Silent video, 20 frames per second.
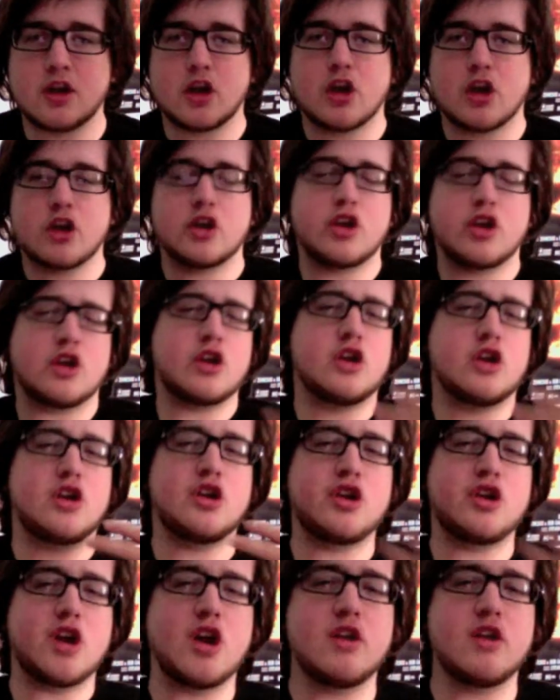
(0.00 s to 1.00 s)
You
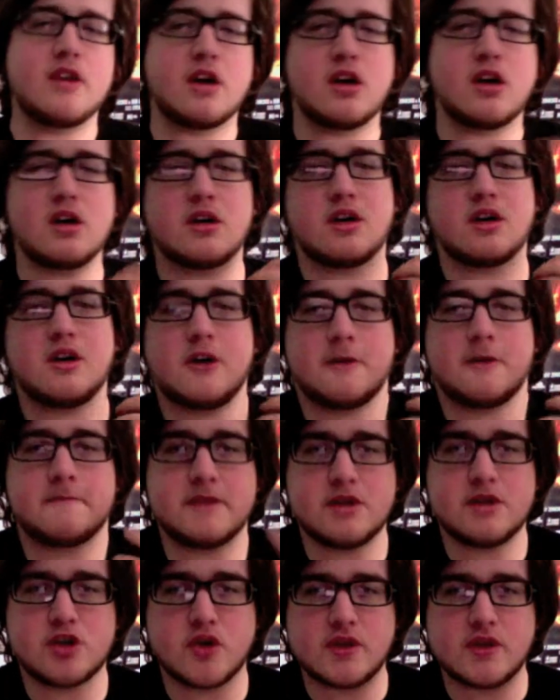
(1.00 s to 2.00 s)
know that I've
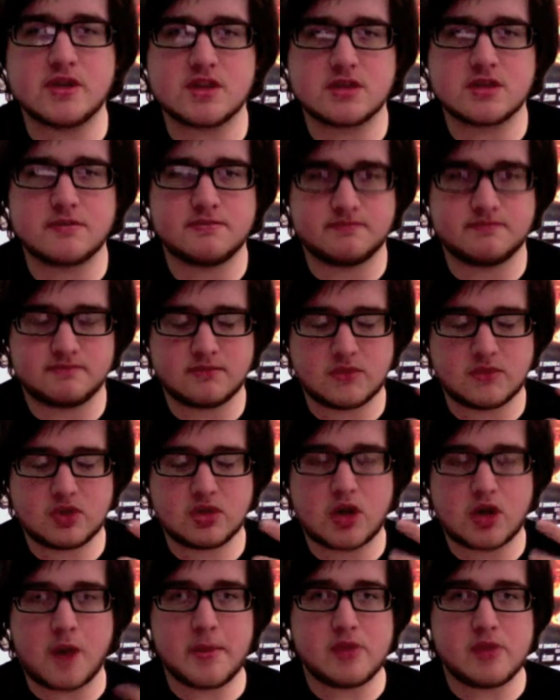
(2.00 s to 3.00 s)
been doing some
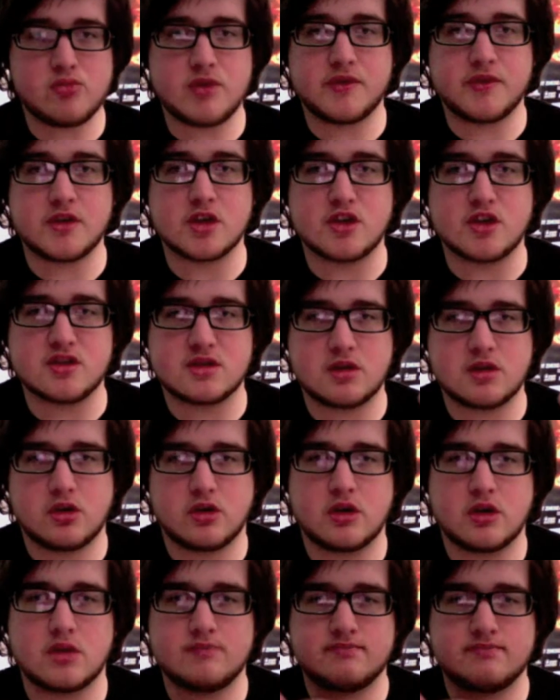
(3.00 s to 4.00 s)
comic reviews, not
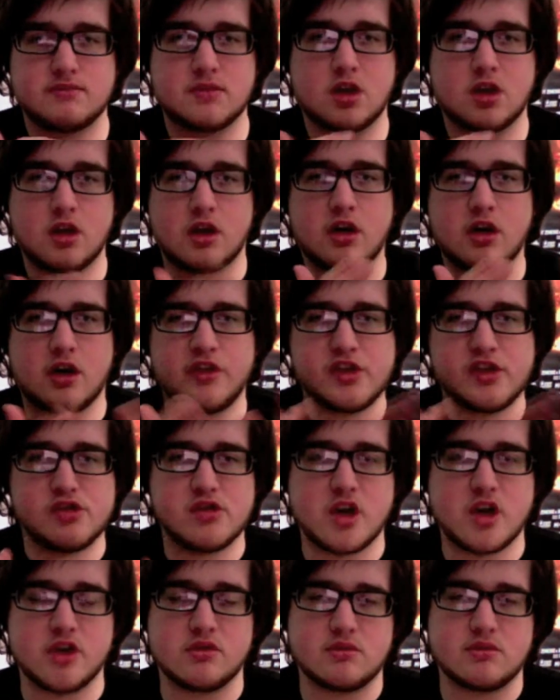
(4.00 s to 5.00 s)
on their
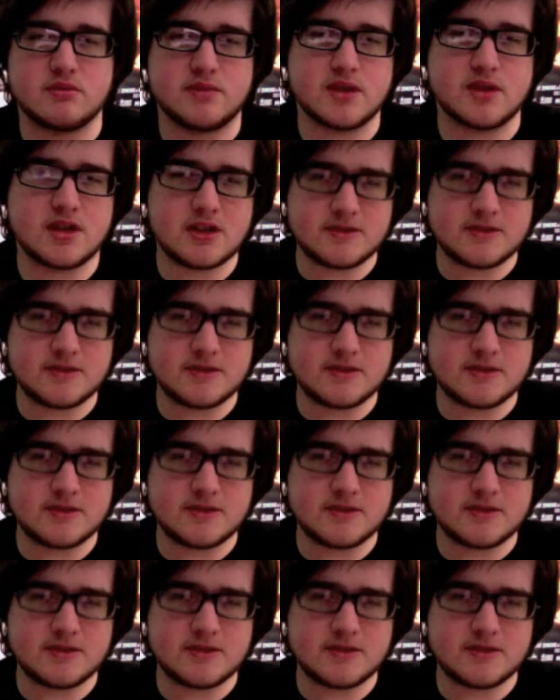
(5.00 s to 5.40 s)
own, but